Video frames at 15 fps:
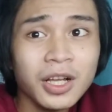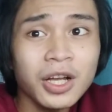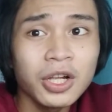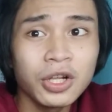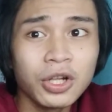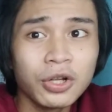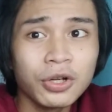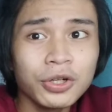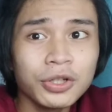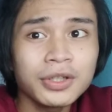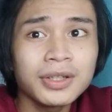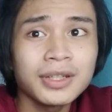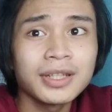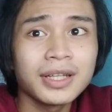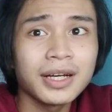learn
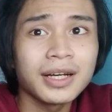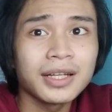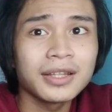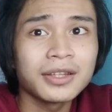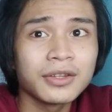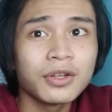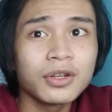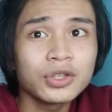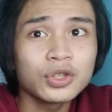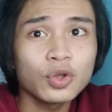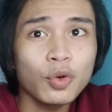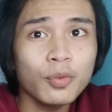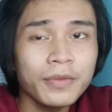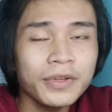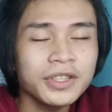that there's so
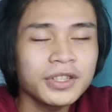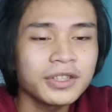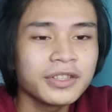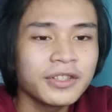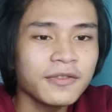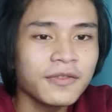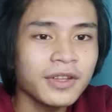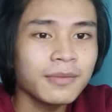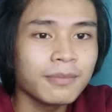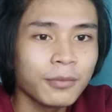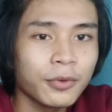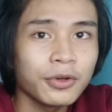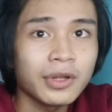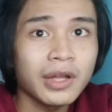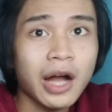much different
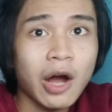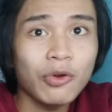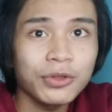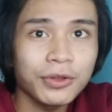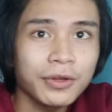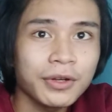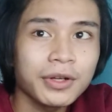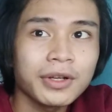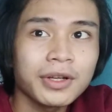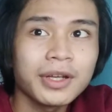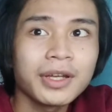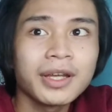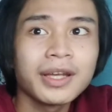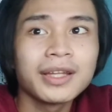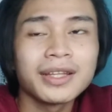board out there
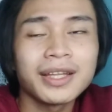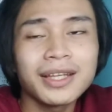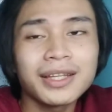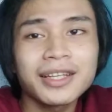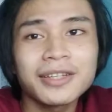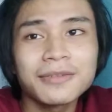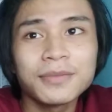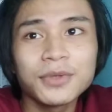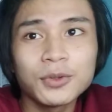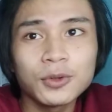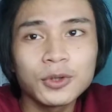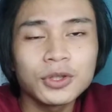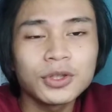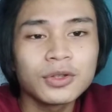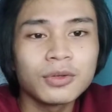that can be
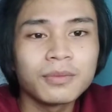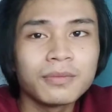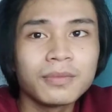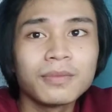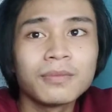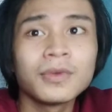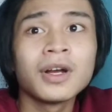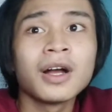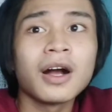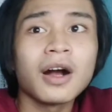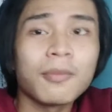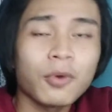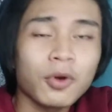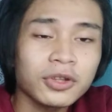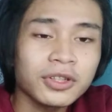used to a
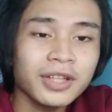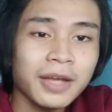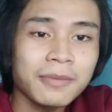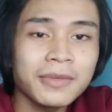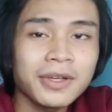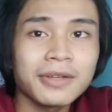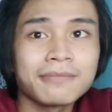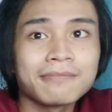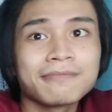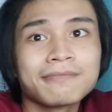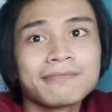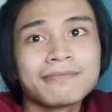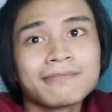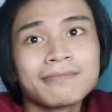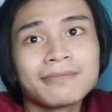prototyping
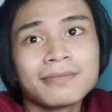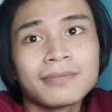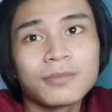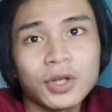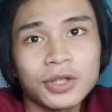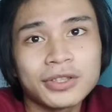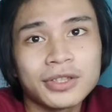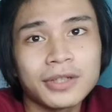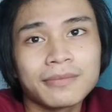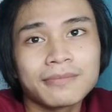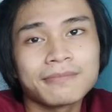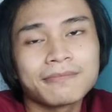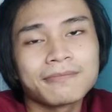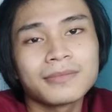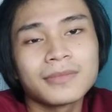project.
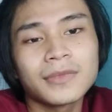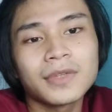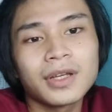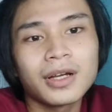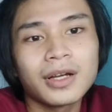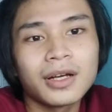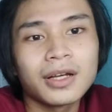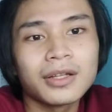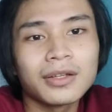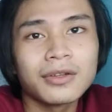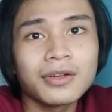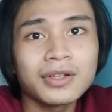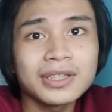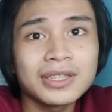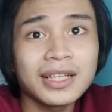And there
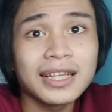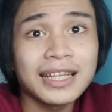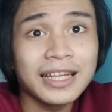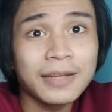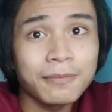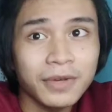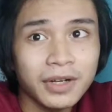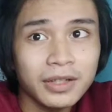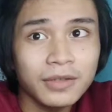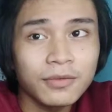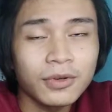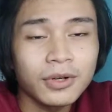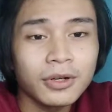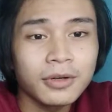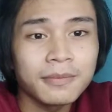is Lilipad
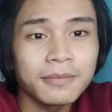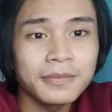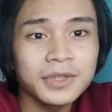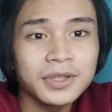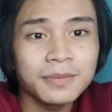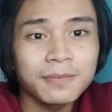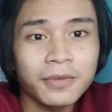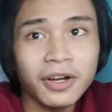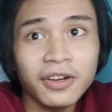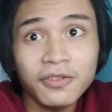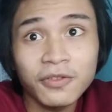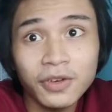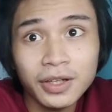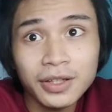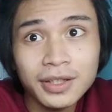from Spark
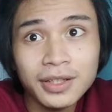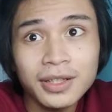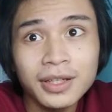Fun